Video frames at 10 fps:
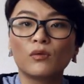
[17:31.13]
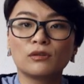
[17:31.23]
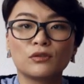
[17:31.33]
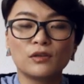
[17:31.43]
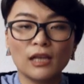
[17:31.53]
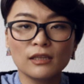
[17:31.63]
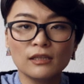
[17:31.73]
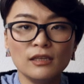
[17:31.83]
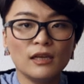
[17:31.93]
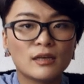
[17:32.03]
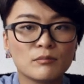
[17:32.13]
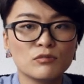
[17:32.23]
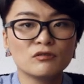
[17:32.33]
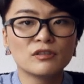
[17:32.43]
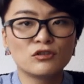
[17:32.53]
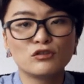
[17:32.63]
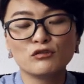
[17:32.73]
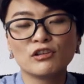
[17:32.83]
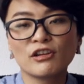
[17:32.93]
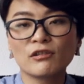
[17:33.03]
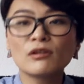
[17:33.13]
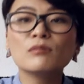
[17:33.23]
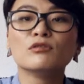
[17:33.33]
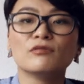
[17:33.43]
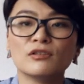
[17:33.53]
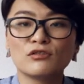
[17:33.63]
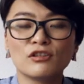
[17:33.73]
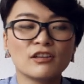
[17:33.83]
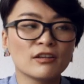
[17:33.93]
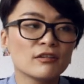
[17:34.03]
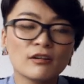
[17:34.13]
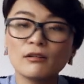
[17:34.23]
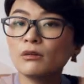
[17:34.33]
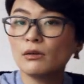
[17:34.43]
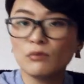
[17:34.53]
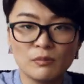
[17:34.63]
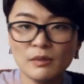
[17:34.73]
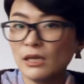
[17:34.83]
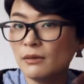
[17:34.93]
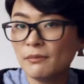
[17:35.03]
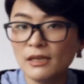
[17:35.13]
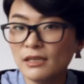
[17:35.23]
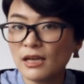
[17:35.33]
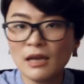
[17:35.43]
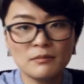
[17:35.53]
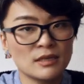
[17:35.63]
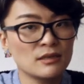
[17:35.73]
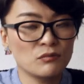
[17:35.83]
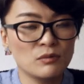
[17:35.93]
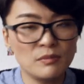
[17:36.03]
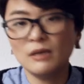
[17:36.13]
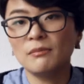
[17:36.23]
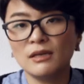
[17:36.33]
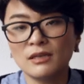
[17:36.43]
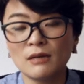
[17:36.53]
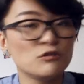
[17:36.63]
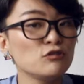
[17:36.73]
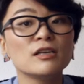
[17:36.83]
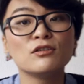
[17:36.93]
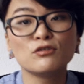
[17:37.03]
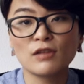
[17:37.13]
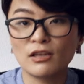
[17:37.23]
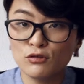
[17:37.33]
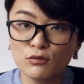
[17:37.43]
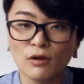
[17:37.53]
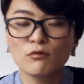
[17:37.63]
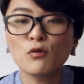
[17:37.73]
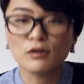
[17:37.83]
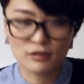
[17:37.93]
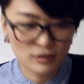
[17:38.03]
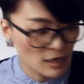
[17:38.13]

one tonality, and then move on to another, repeat many times, and then repeat many times. You can do that too, of course.